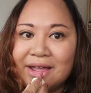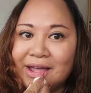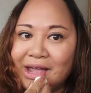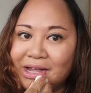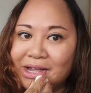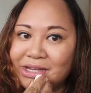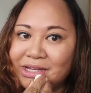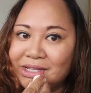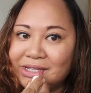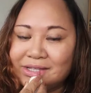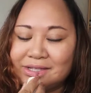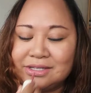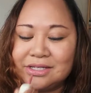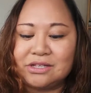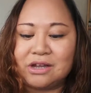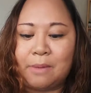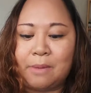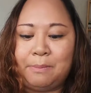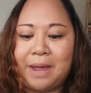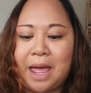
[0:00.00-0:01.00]
Actually, this
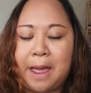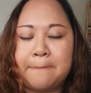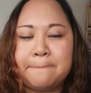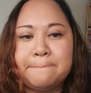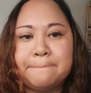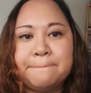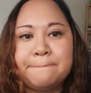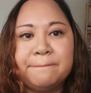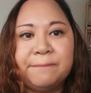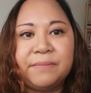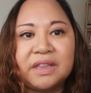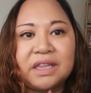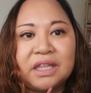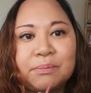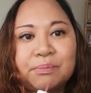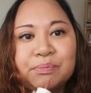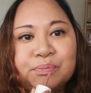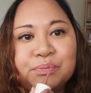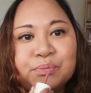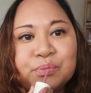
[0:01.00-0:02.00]
is our matte
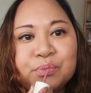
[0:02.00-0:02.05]
lip.